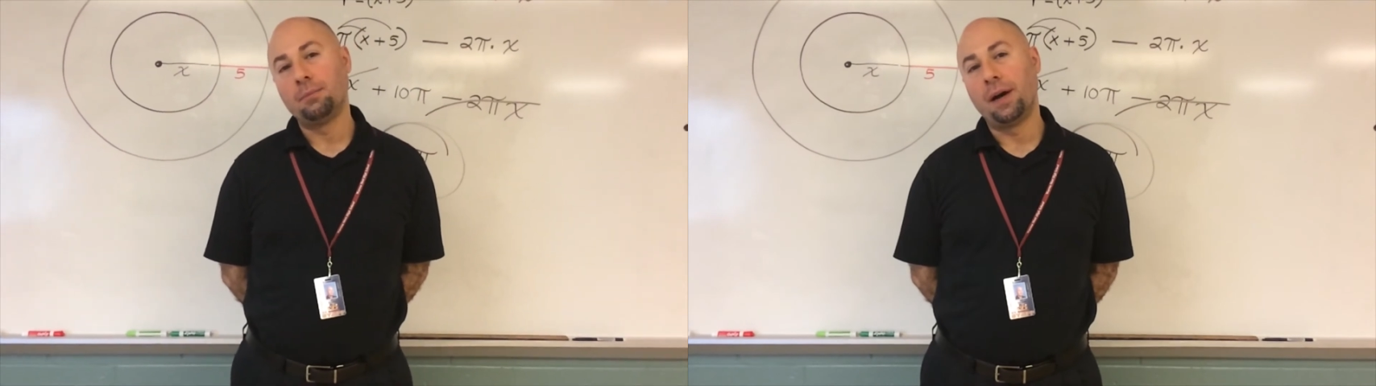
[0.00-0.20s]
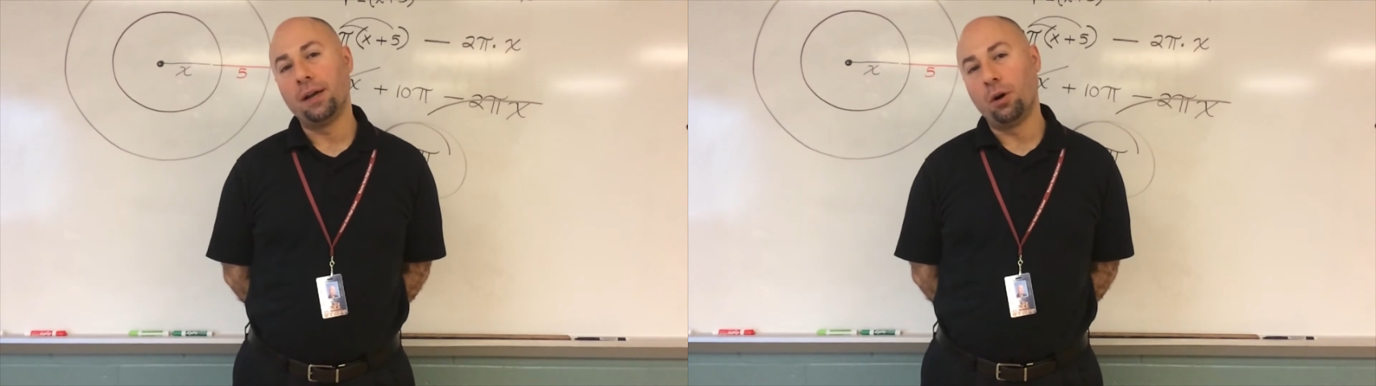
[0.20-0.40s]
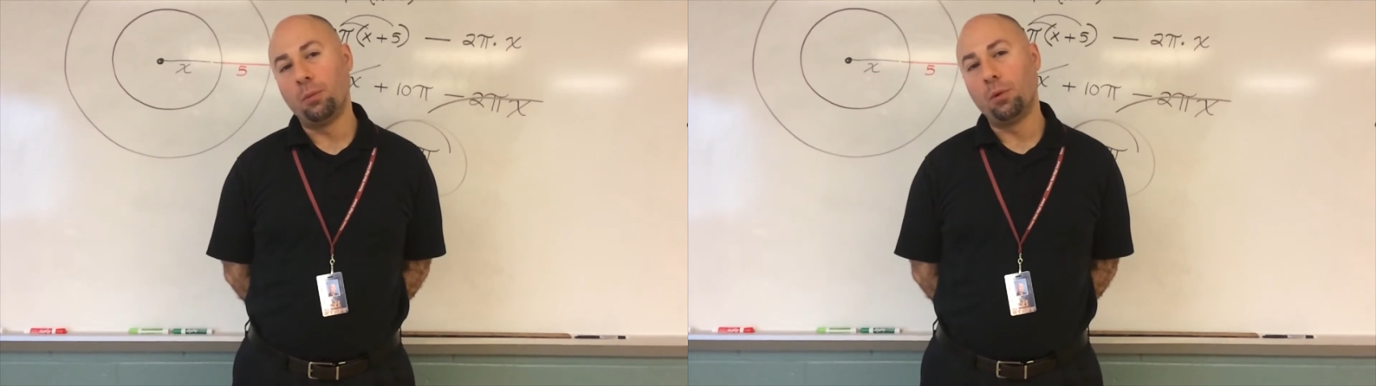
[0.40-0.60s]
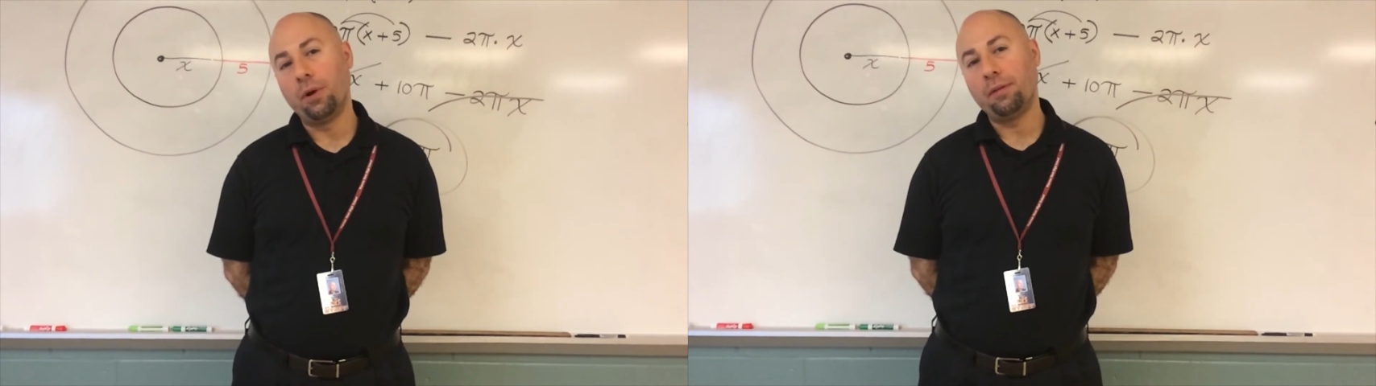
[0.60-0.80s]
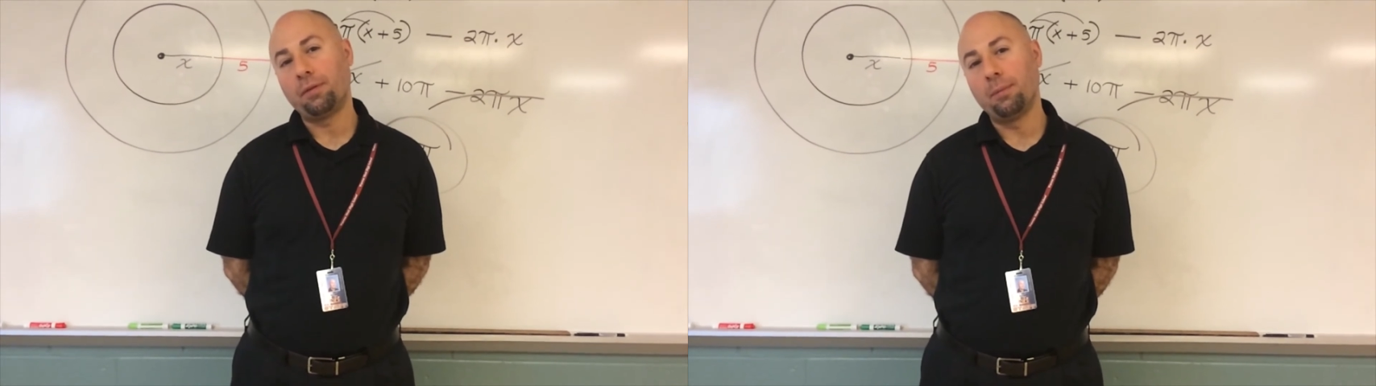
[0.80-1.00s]
my home
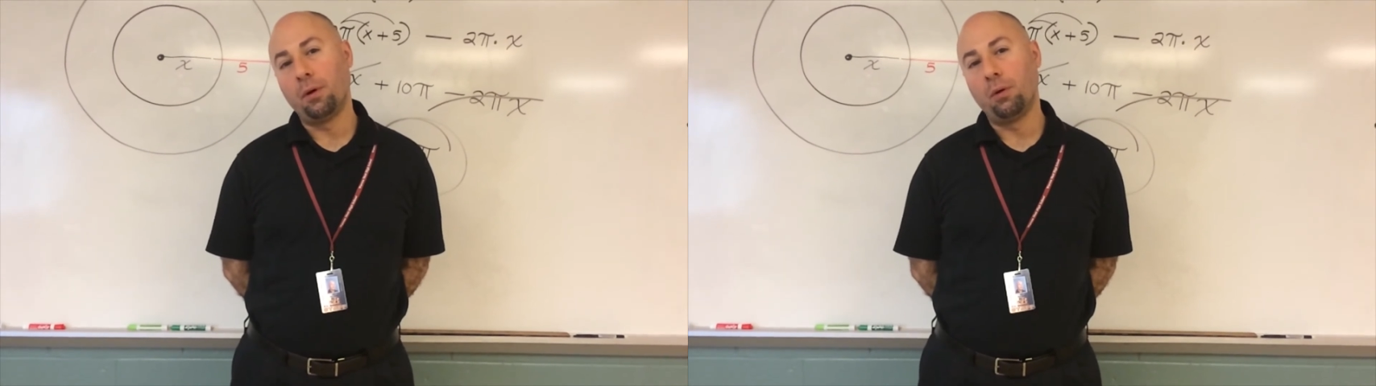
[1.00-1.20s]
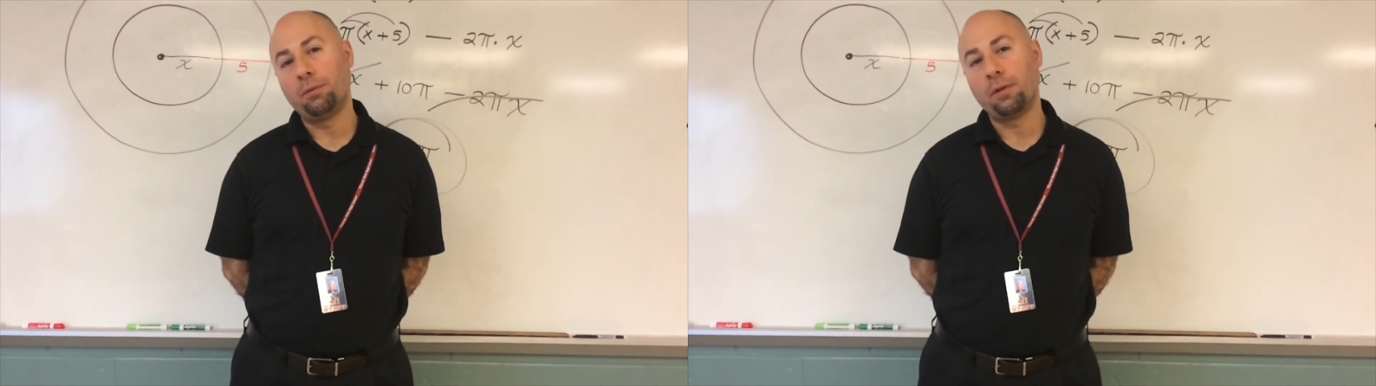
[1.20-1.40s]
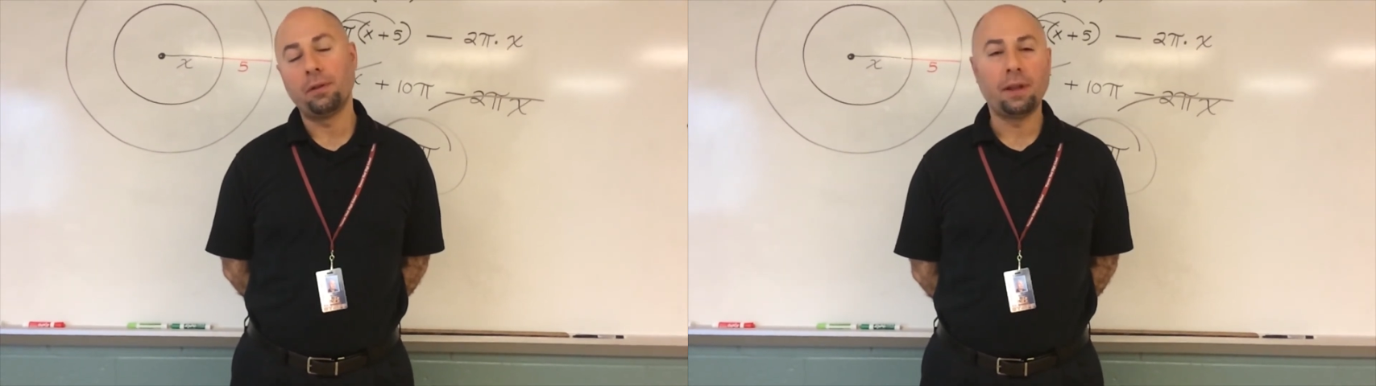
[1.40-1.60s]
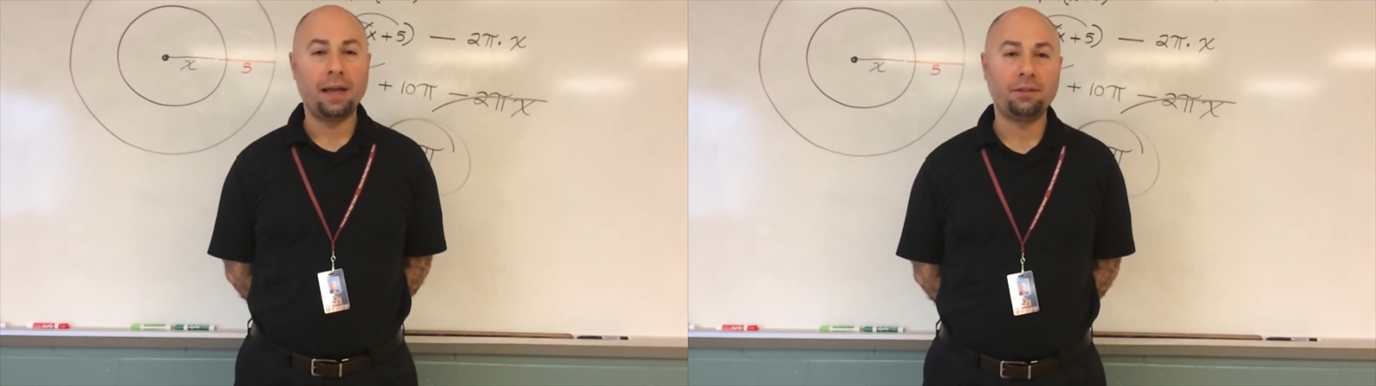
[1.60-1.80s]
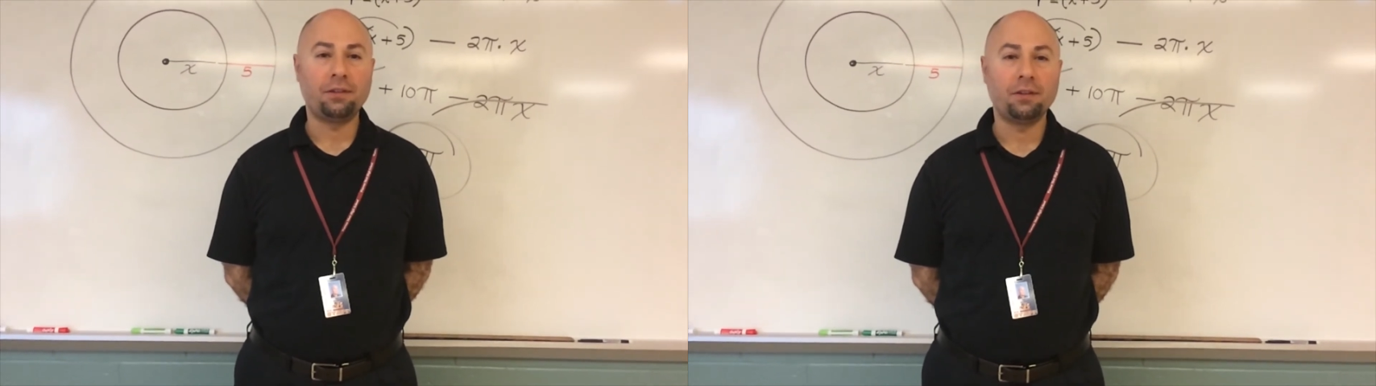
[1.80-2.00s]
away from home for the
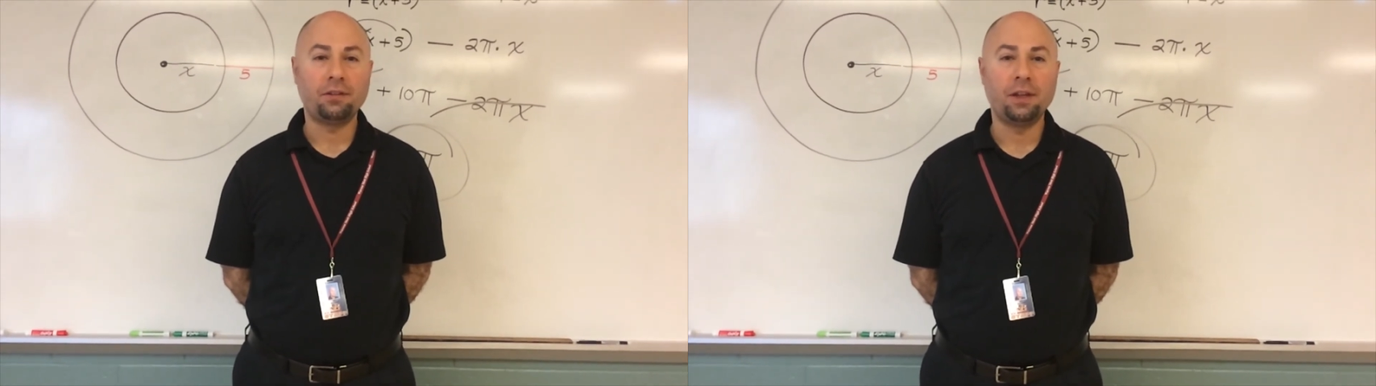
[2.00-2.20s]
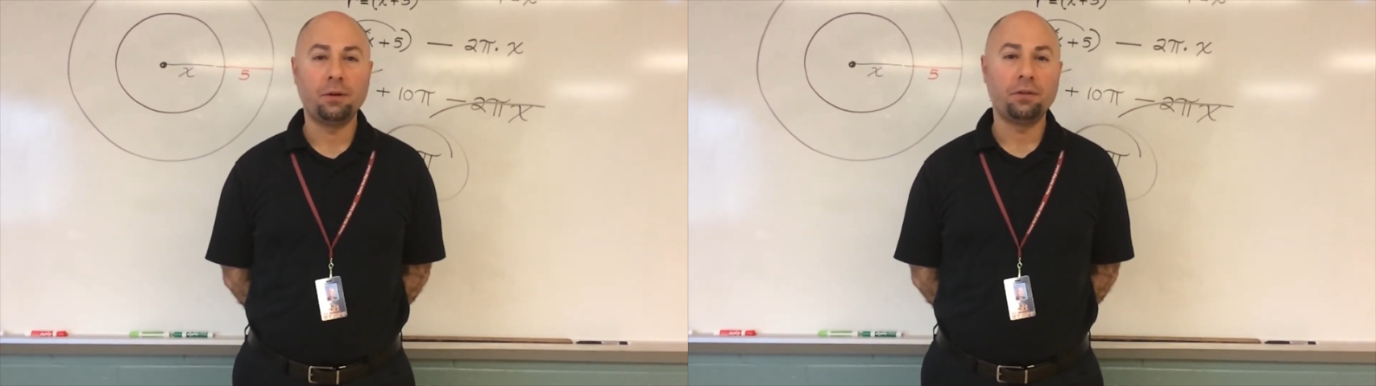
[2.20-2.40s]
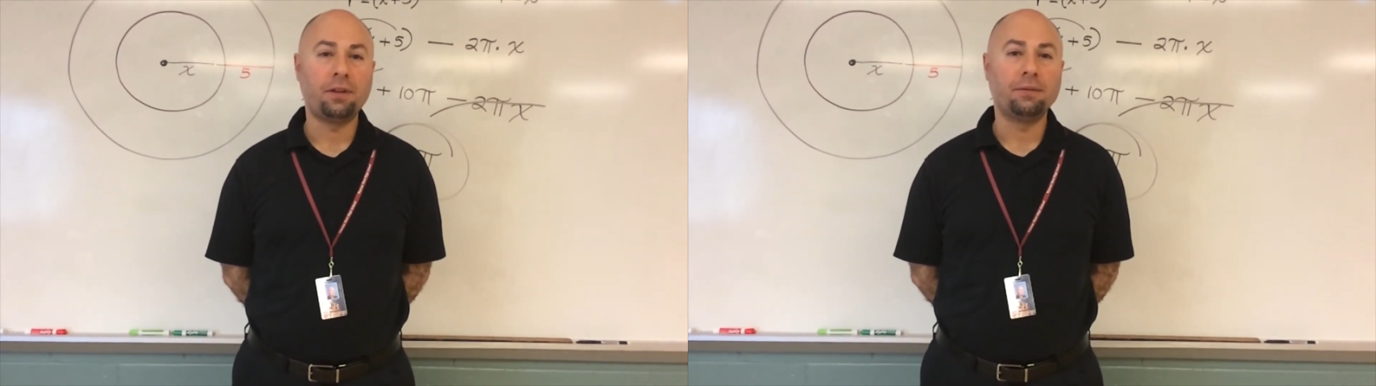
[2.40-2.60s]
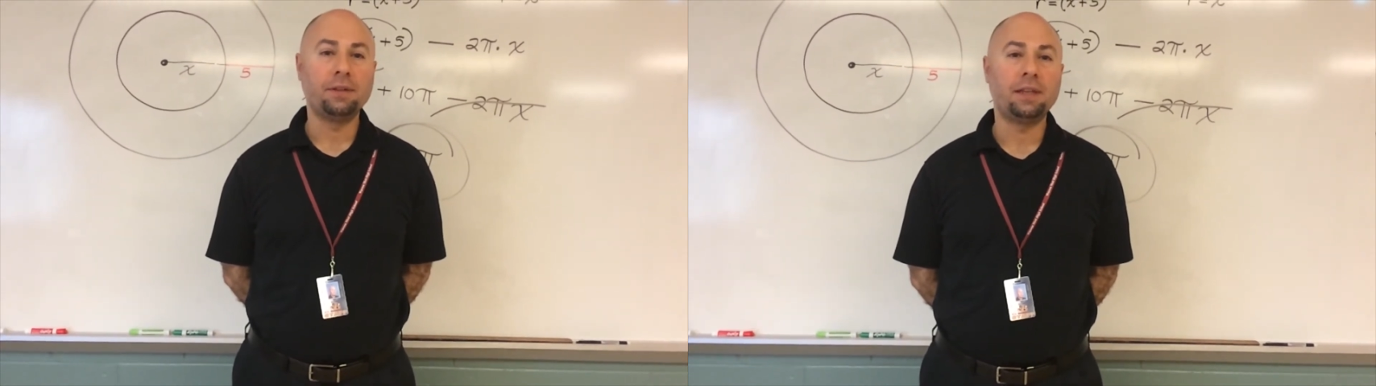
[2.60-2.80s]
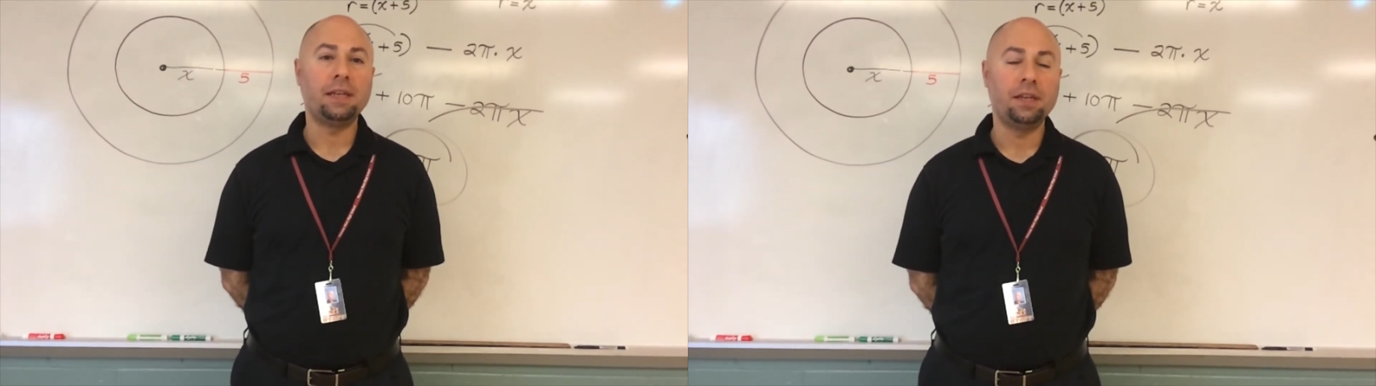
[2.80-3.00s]
last 16 or
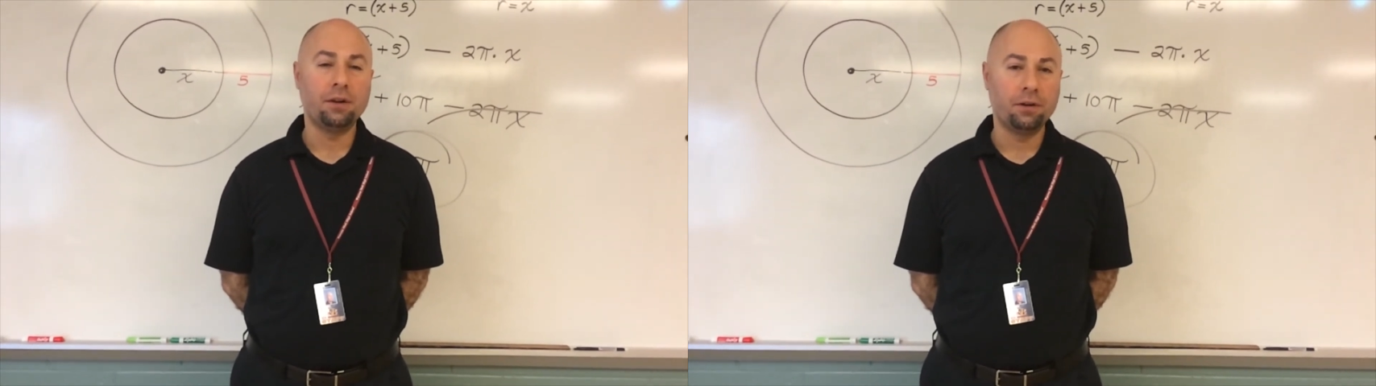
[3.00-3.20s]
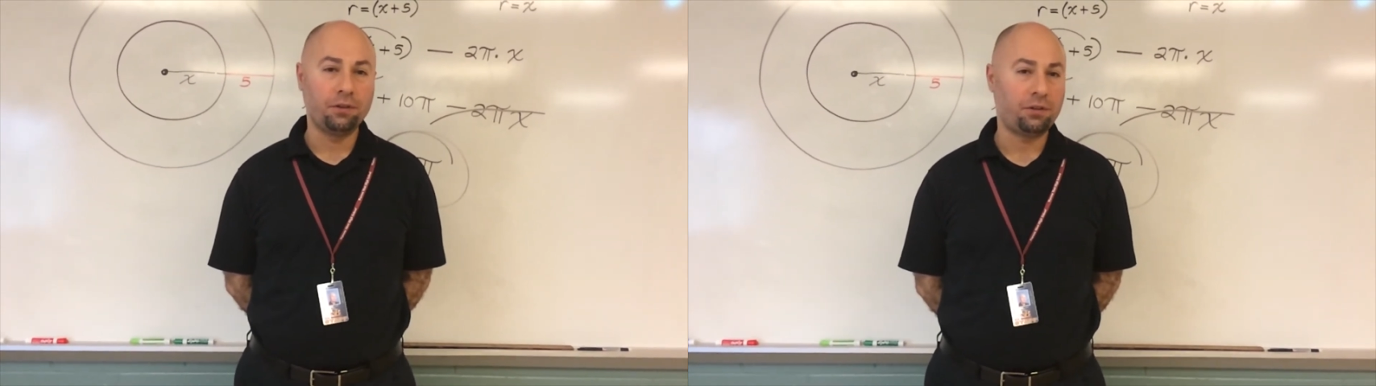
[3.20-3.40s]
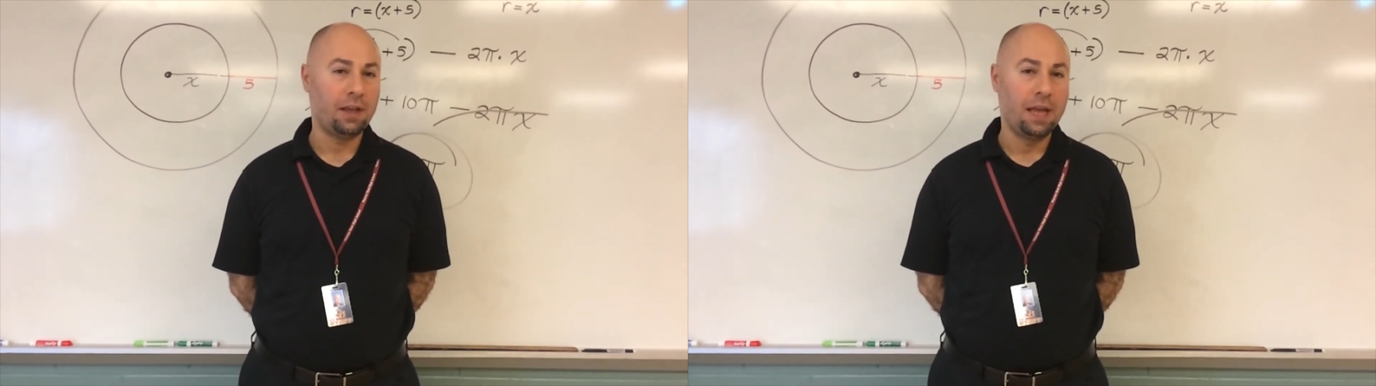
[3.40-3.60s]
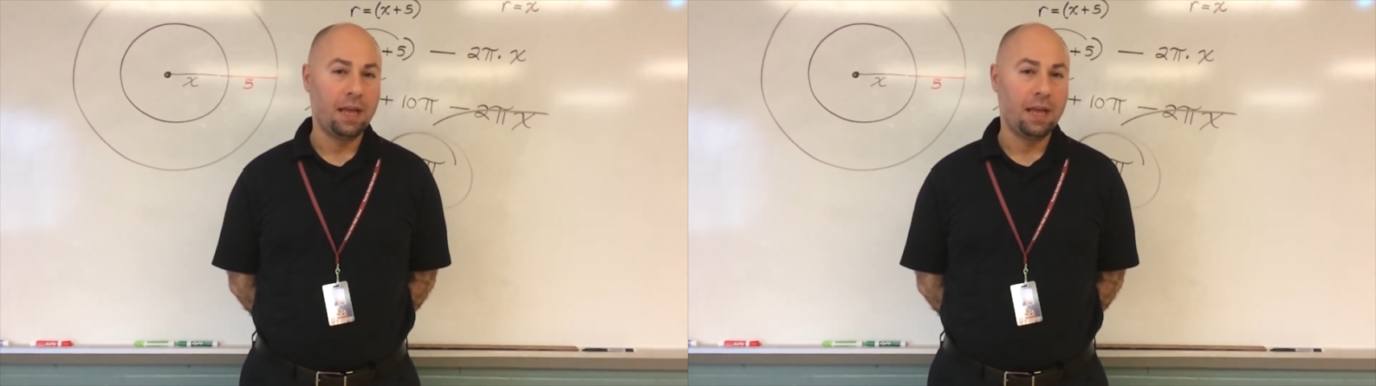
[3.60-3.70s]
17 years.